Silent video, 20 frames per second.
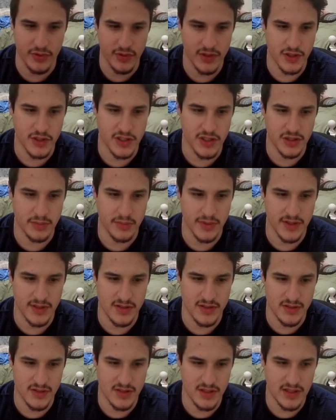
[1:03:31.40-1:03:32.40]
gym
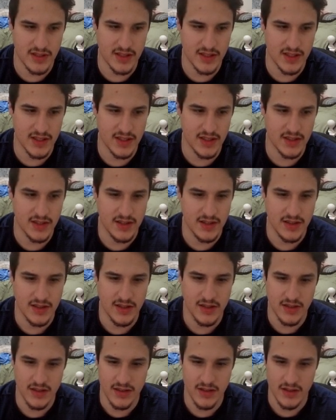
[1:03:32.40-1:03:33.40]
is I'm
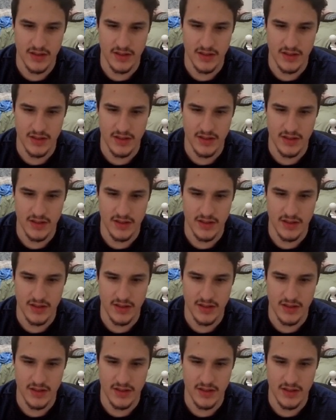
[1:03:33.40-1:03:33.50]
going to